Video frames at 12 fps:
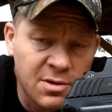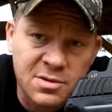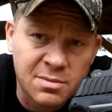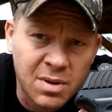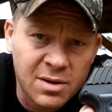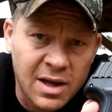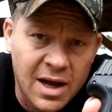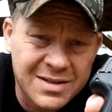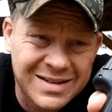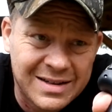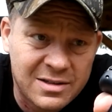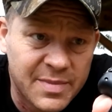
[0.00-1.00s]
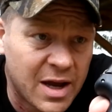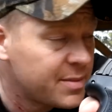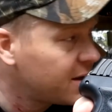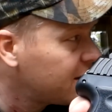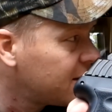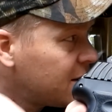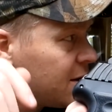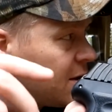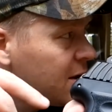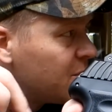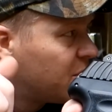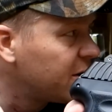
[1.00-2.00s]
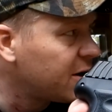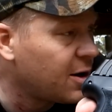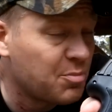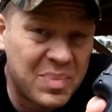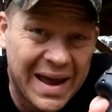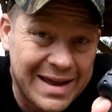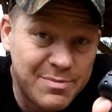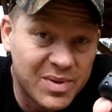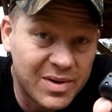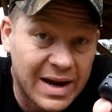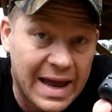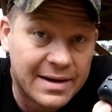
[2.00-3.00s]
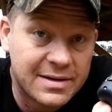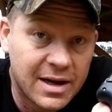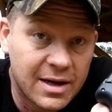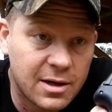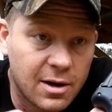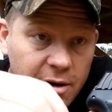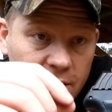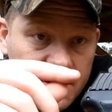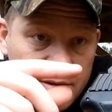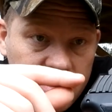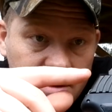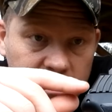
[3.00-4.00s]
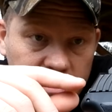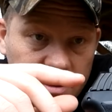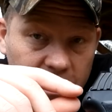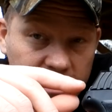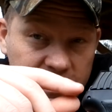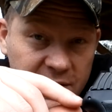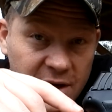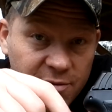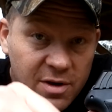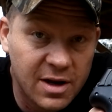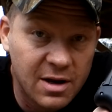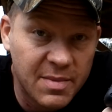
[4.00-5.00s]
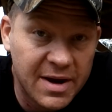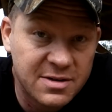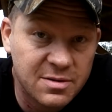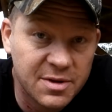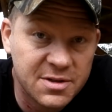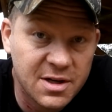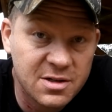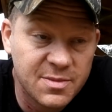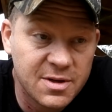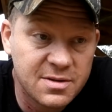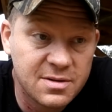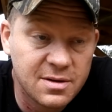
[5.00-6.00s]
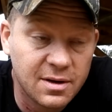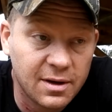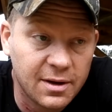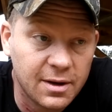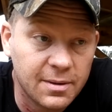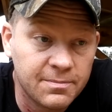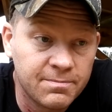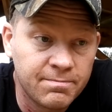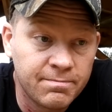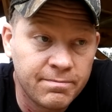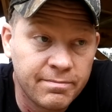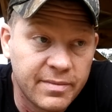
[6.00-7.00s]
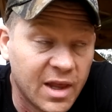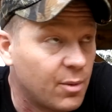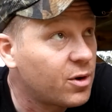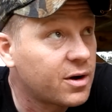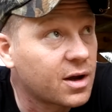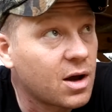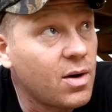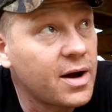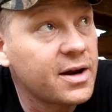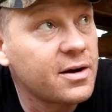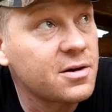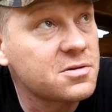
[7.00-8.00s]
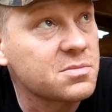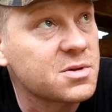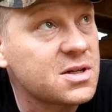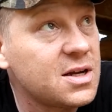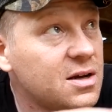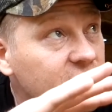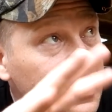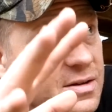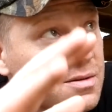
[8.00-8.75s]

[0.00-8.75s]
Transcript: to load some blue lights in this baby, put it on paper at 10 yards, see if we need to make some adjustments. Then we're going to go out here on some steel at